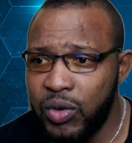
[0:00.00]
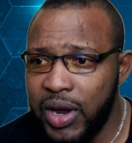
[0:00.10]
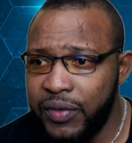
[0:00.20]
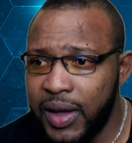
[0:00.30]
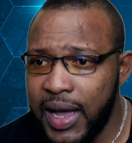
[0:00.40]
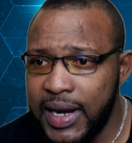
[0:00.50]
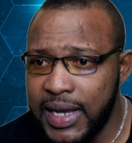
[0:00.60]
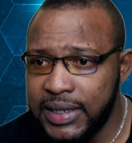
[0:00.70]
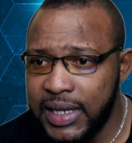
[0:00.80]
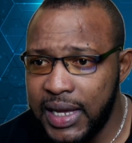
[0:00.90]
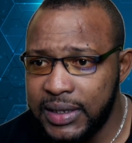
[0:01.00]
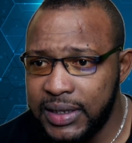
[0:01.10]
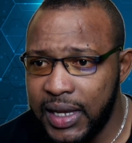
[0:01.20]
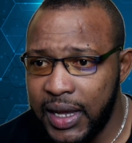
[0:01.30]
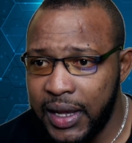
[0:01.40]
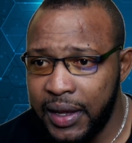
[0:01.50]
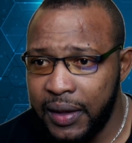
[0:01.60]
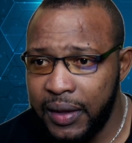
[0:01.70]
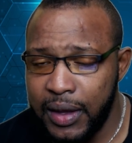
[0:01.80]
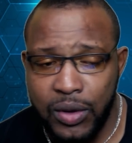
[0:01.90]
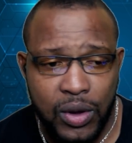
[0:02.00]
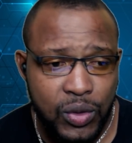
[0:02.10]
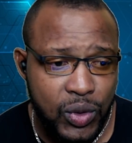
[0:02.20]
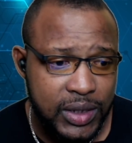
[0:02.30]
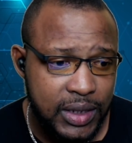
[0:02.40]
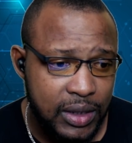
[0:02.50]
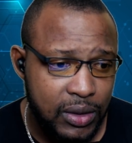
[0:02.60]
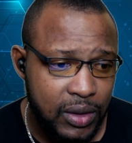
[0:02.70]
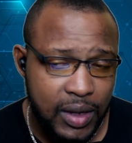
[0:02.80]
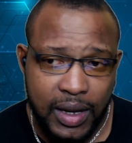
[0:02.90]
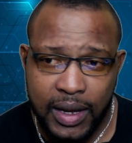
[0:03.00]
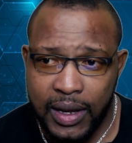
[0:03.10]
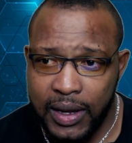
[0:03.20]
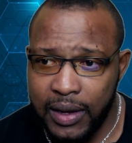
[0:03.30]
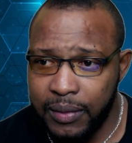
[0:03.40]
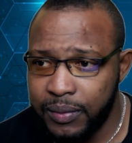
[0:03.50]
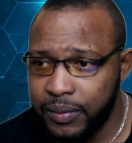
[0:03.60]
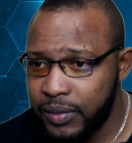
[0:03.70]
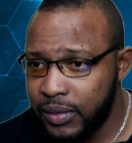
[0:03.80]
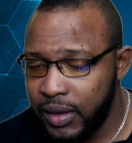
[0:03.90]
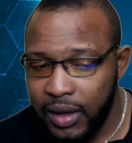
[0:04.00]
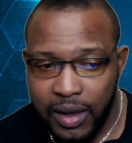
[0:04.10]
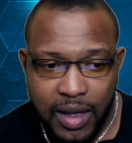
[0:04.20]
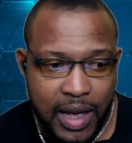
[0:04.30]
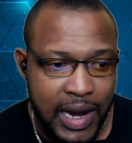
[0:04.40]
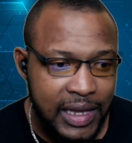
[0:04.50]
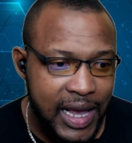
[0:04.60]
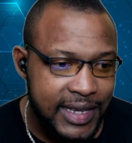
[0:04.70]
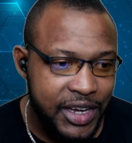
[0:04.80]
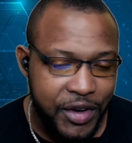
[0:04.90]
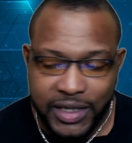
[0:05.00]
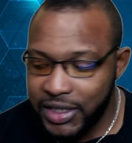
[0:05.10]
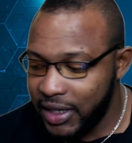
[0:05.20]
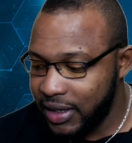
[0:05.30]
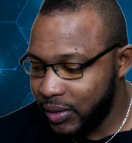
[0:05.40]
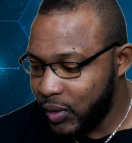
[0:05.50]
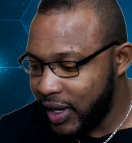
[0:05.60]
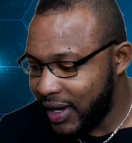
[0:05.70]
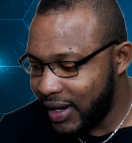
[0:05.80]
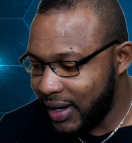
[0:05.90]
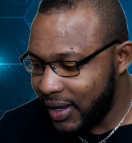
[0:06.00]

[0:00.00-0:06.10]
you have to understand, say, you don't know a thing go. That you say, Richie, well,